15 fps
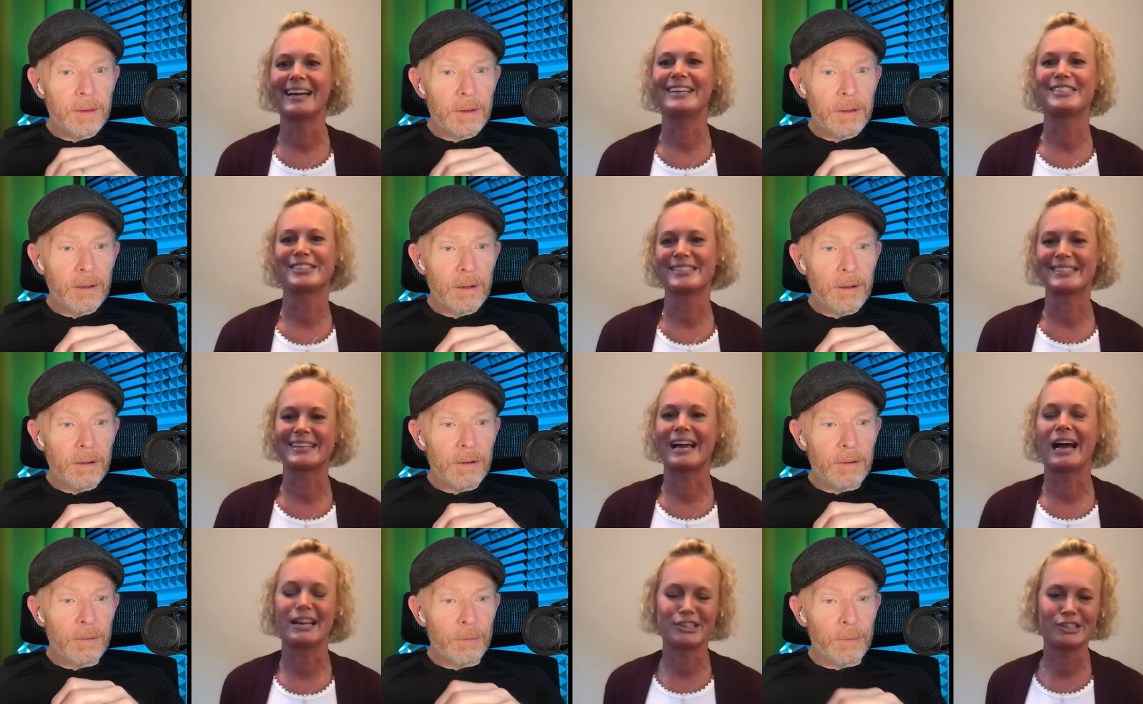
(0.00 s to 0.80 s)
Speaker 1: I just
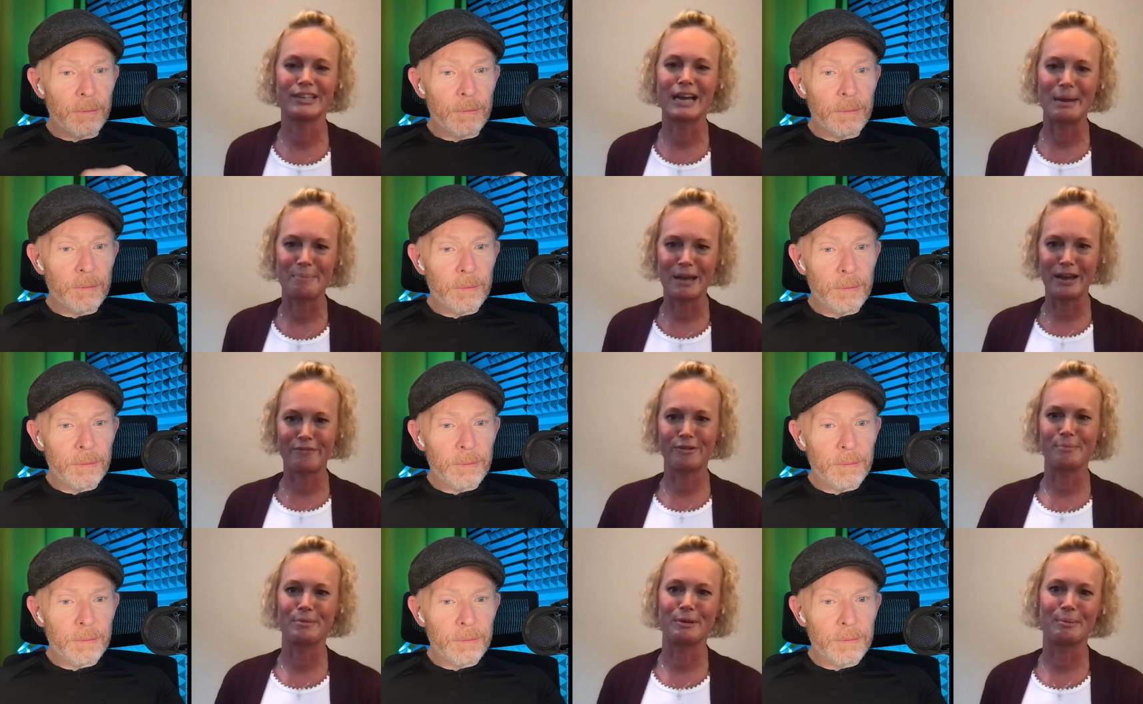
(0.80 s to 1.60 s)
actually got back
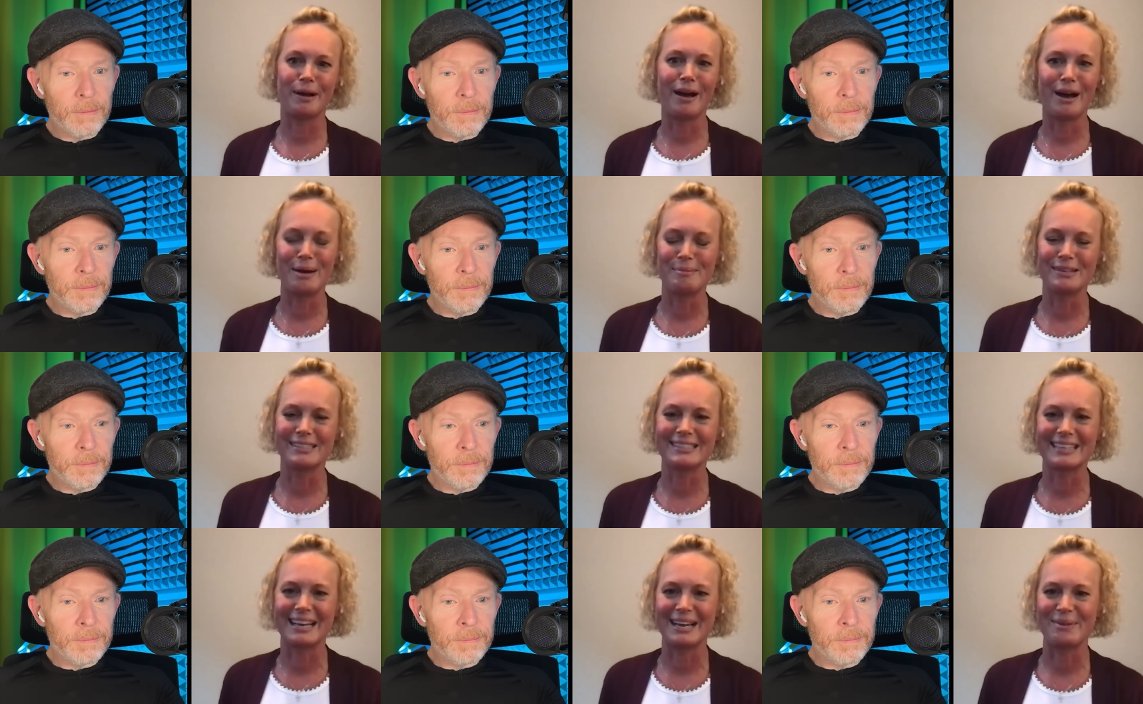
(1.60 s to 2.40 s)
from the
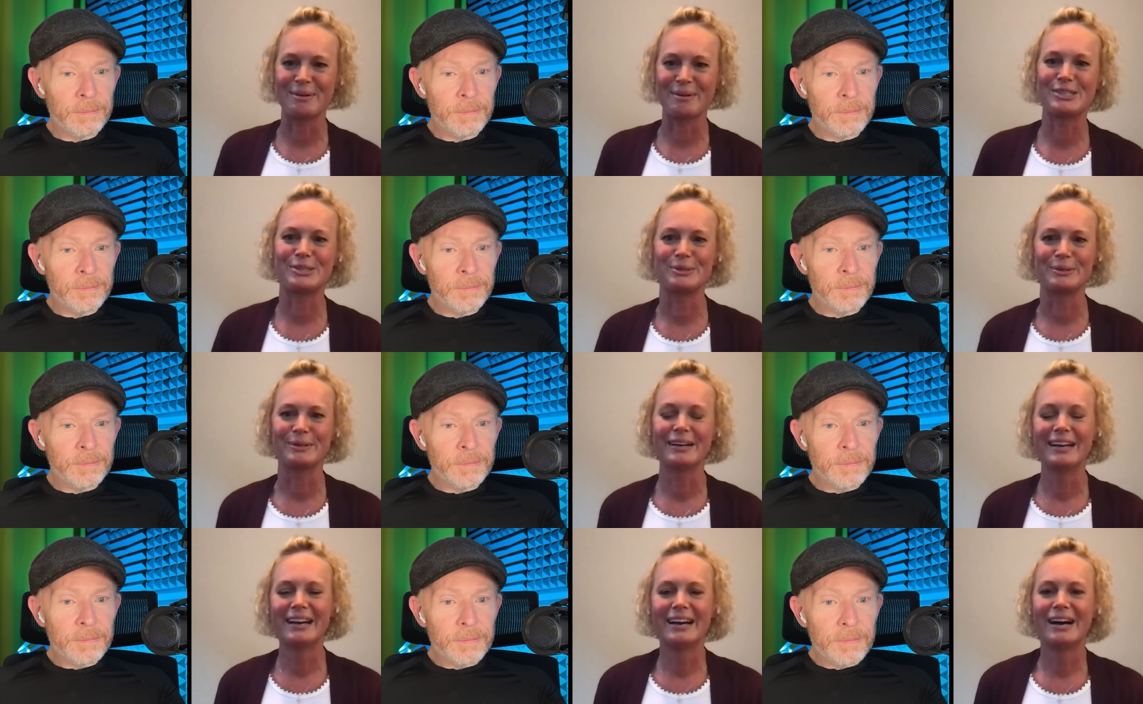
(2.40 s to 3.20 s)
Bahamas. I went to
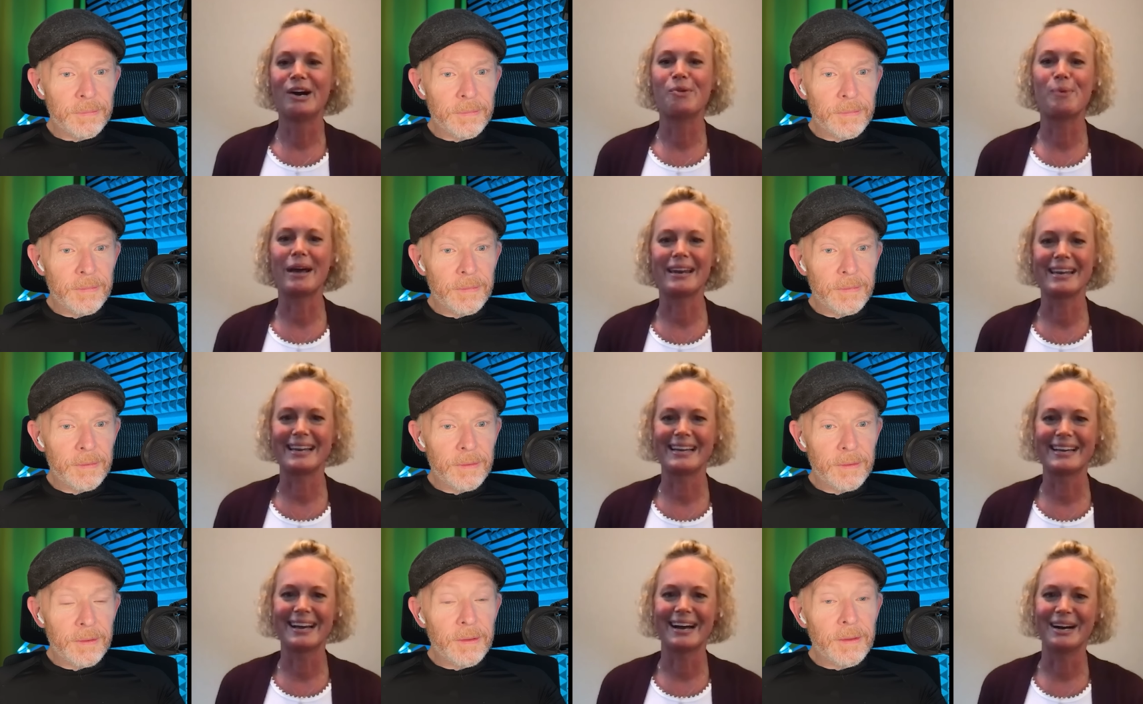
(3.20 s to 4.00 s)
a
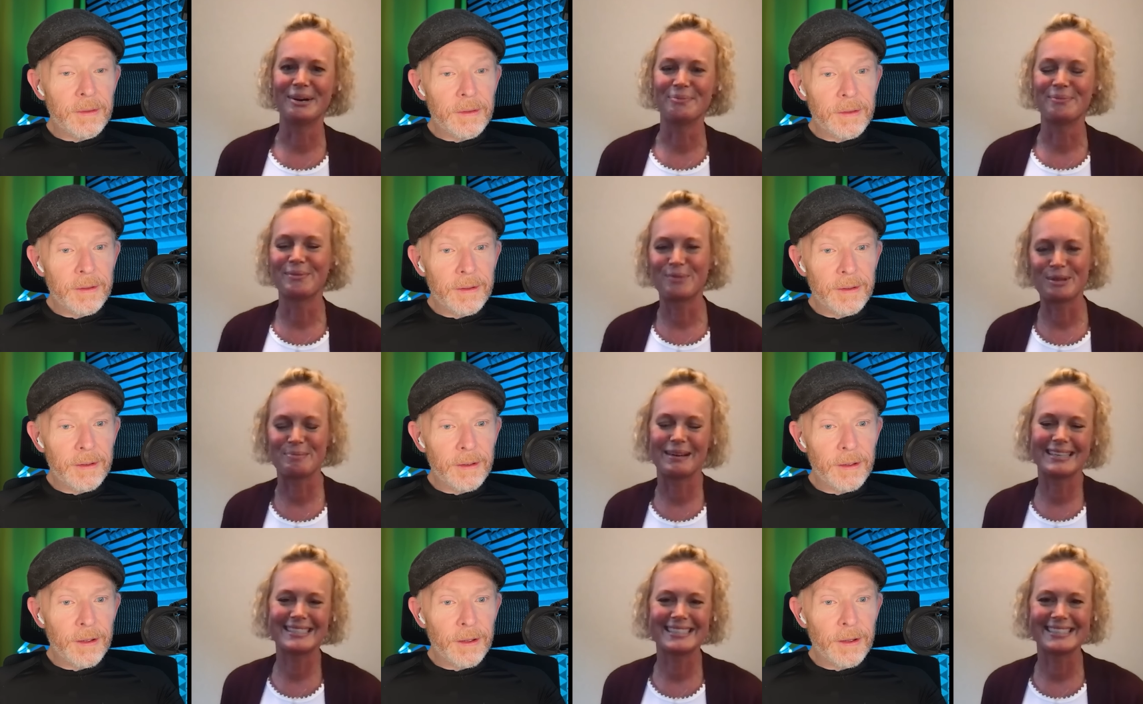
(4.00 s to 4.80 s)
wedding um, with
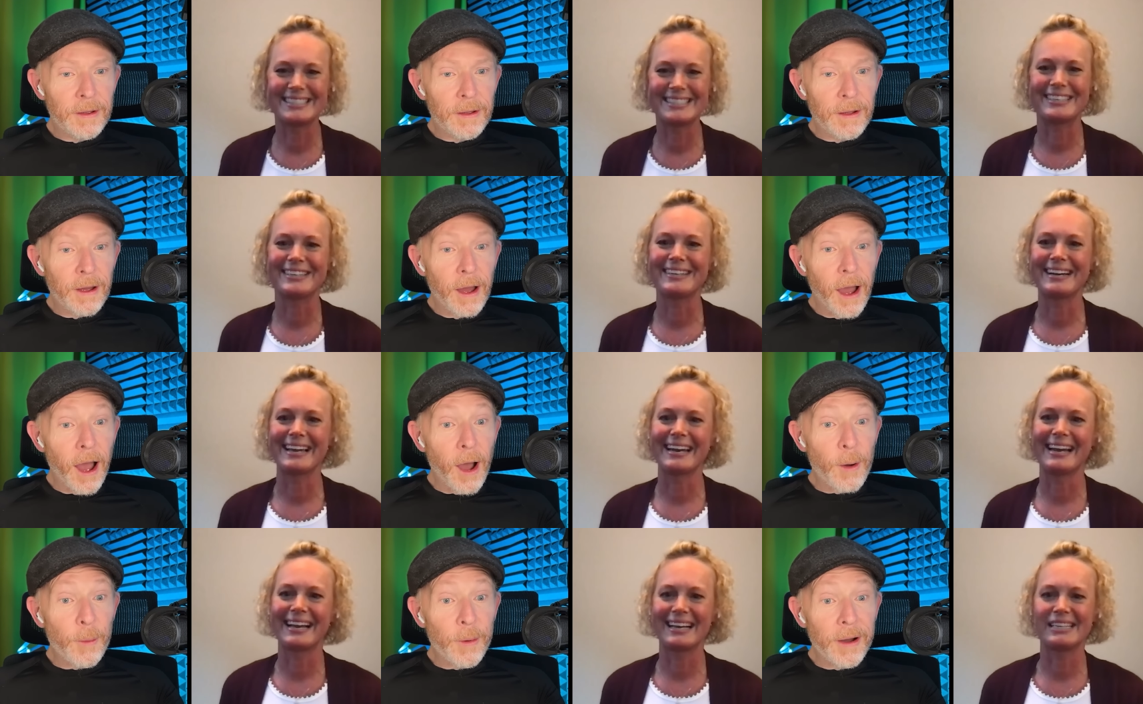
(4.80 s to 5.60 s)
my sister
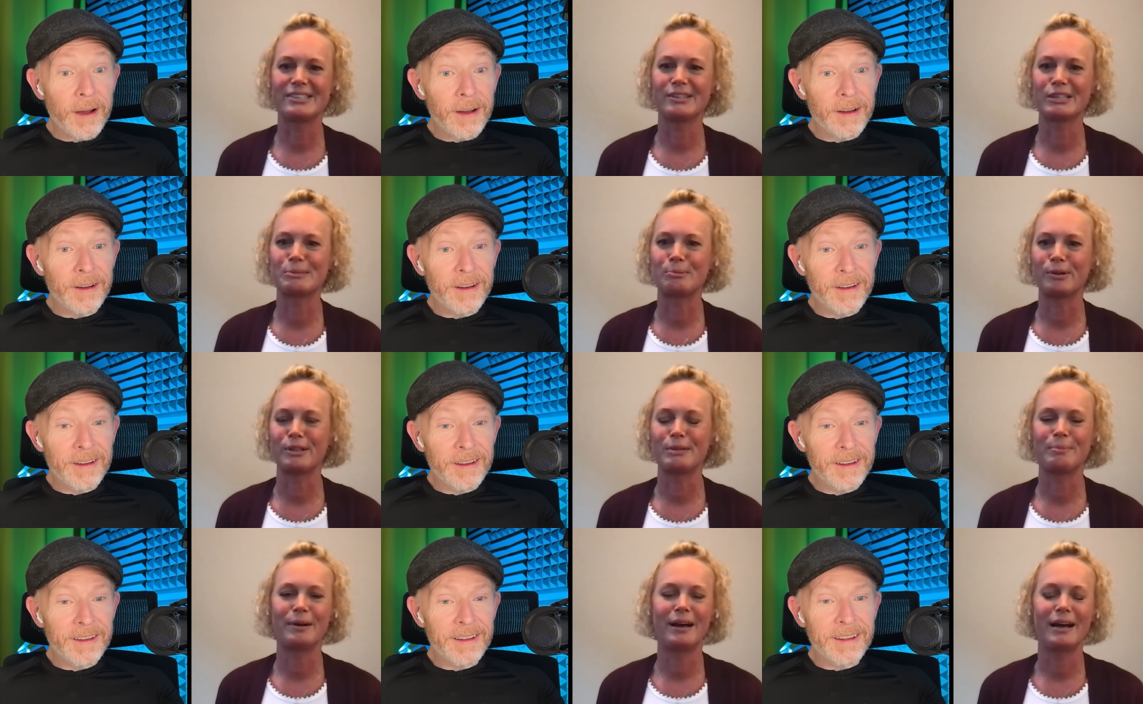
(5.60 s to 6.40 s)
and I got to explore the